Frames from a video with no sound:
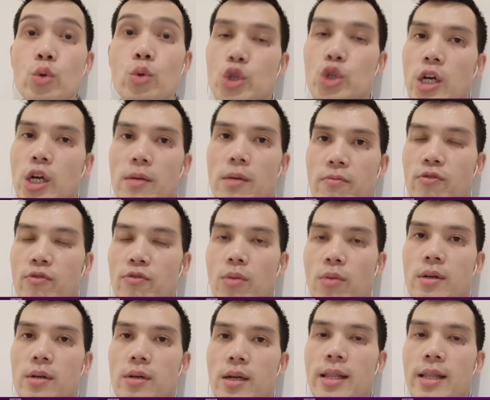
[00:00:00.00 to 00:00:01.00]
huge jump
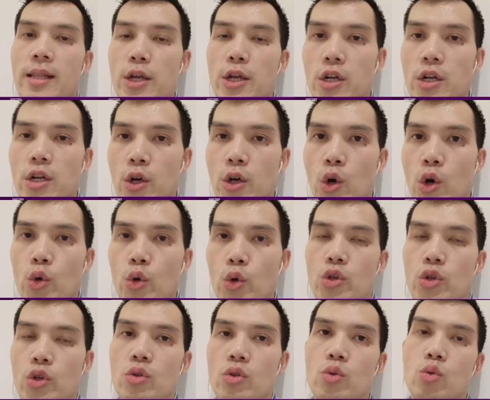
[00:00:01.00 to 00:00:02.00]
from a national
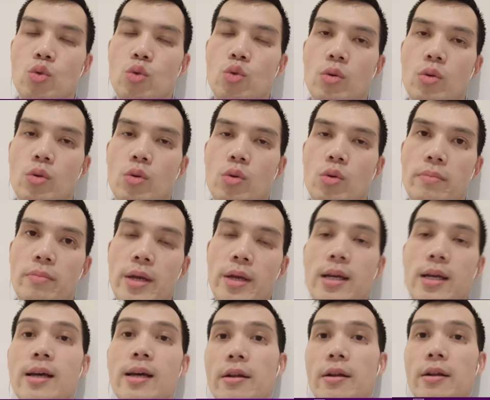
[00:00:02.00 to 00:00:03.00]
coach to
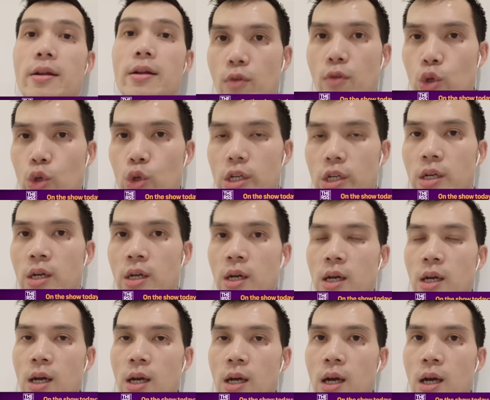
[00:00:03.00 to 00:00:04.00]
being a director of
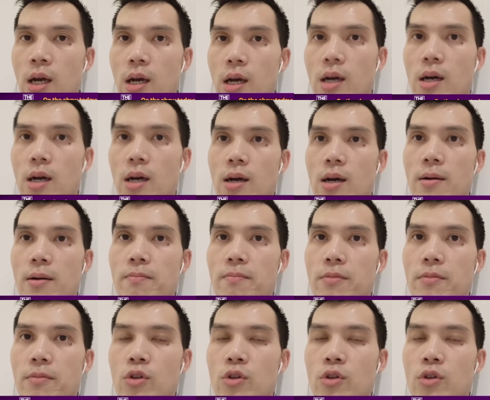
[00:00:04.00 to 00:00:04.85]
coaching. Um, yeah.